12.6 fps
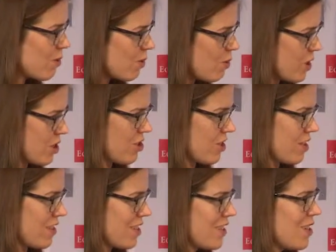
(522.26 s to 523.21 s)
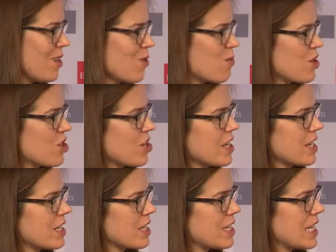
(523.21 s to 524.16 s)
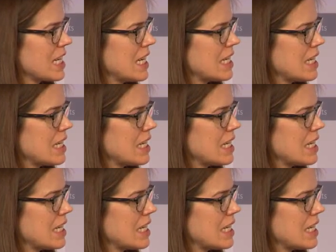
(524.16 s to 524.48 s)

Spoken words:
question, which is